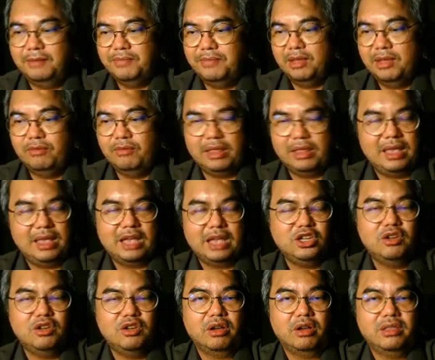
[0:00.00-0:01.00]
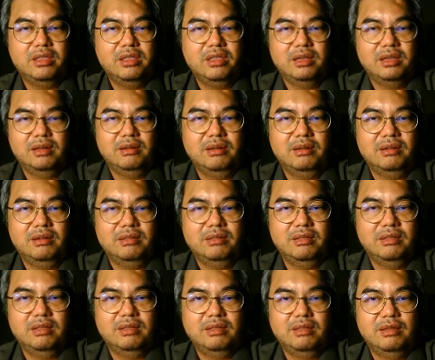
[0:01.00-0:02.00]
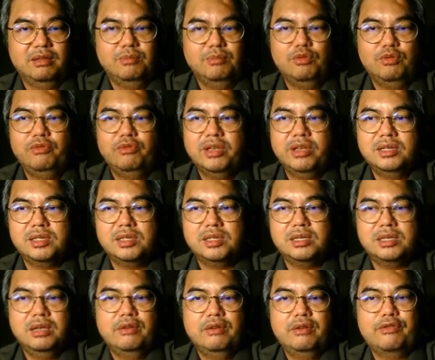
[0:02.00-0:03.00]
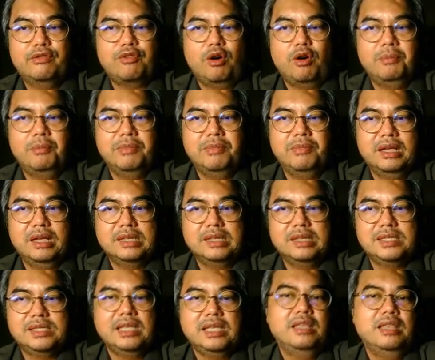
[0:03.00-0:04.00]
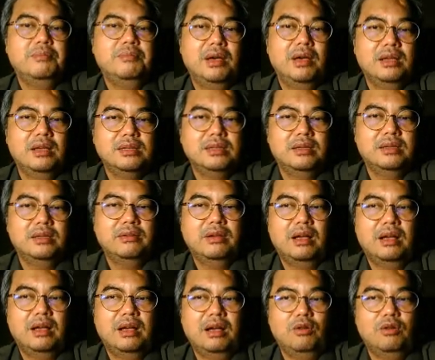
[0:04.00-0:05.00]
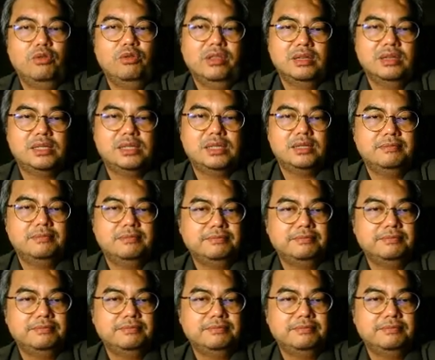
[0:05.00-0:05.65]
where they actually got the movies from the cinema owners.